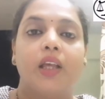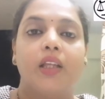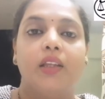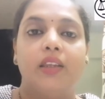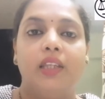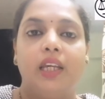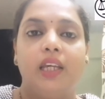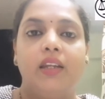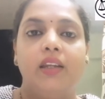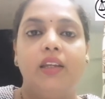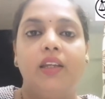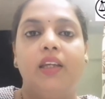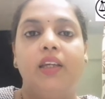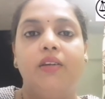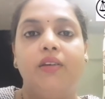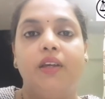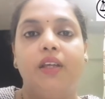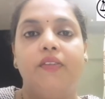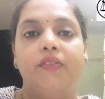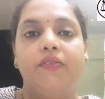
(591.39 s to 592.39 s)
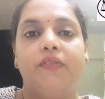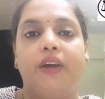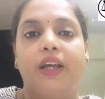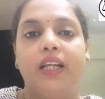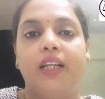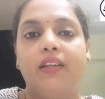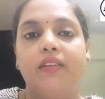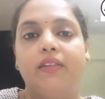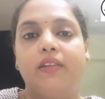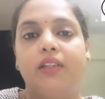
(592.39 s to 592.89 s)
then he is
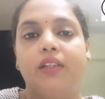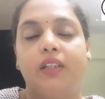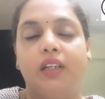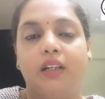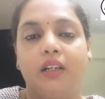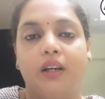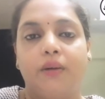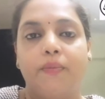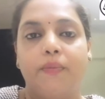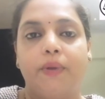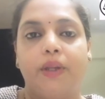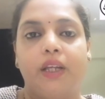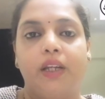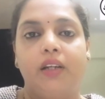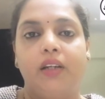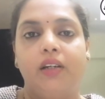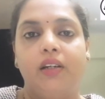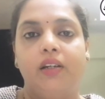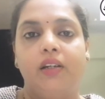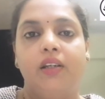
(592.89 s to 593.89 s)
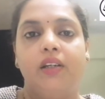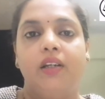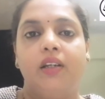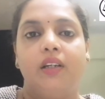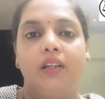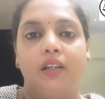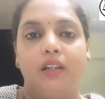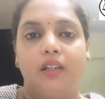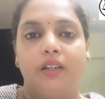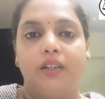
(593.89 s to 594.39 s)
the complainant
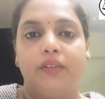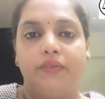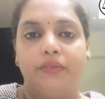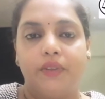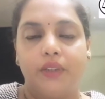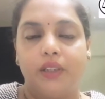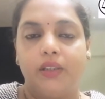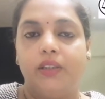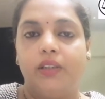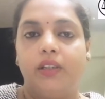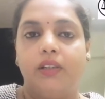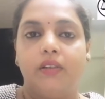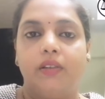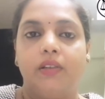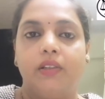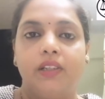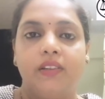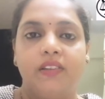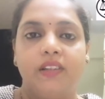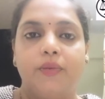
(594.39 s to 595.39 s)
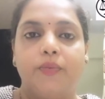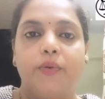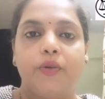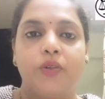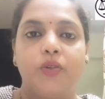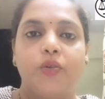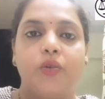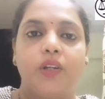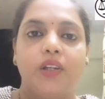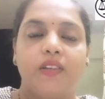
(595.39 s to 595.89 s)
is
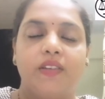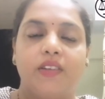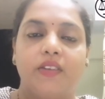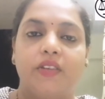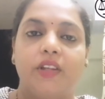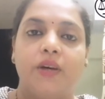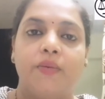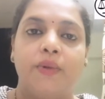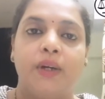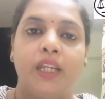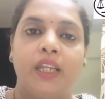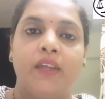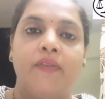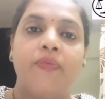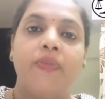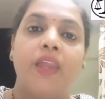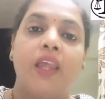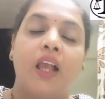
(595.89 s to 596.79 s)
supposed to receive the money.